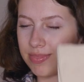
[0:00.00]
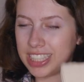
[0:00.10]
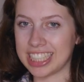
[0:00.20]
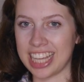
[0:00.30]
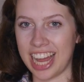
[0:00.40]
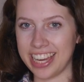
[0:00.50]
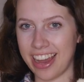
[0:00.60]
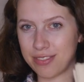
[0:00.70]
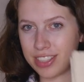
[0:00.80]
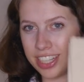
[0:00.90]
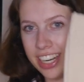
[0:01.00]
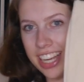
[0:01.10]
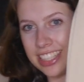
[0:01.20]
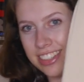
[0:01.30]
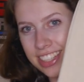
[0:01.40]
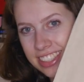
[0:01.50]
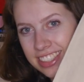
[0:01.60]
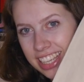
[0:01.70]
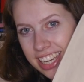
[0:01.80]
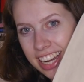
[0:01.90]
designed after. As you can
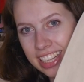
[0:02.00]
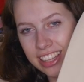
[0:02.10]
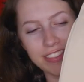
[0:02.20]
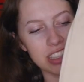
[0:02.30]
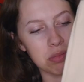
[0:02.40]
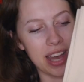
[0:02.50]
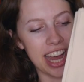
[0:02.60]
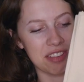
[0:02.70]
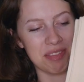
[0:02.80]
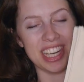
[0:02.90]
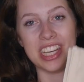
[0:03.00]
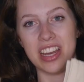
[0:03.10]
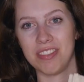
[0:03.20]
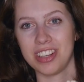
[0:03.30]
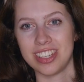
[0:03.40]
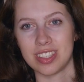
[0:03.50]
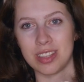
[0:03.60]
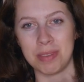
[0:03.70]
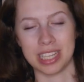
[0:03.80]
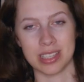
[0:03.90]
see, I love this bag, but I never use
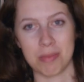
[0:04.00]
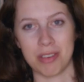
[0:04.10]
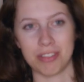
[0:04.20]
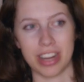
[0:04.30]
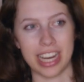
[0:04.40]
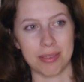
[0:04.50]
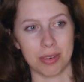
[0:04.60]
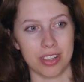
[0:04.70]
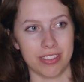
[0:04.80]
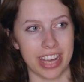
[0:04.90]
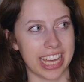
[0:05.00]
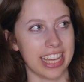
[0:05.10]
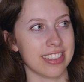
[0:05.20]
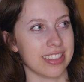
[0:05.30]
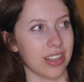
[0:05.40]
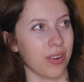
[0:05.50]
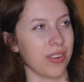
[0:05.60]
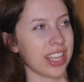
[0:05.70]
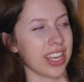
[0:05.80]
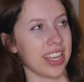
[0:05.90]
it because I'm afraid I'm going to wreck it. So
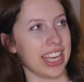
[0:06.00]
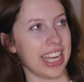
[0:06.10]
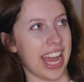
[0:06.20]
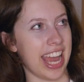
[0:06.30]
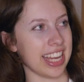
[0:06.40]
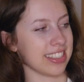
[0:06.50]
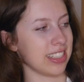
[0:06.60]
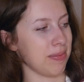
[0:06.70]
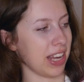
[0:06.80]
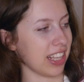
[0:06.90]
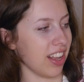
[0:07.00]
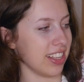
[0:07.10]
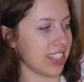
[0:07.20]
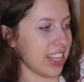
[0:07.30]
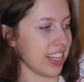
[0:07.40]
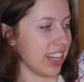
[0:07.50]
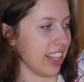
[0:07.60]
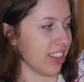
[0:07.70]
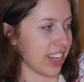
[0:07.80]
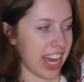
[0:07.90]
it hangs in my closet and I
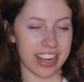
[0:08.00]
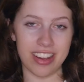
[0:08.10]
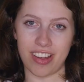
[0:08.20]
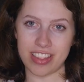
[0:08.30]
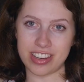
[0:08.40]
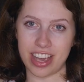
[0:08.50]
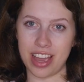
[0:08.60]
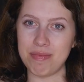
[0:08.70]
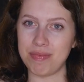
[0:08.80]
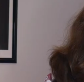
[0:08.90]
look at it all the time.